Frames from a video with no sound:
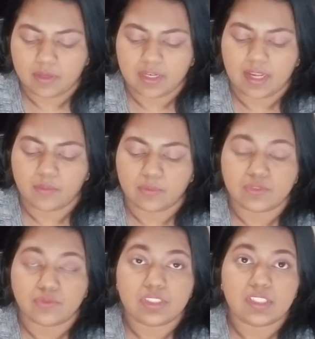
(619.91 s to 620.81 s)
but I was
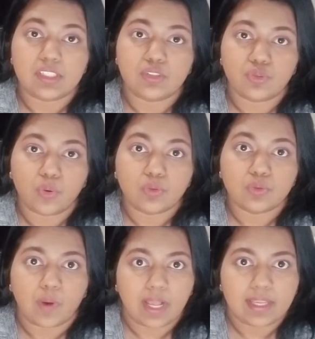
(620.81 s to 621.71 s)
recently told why.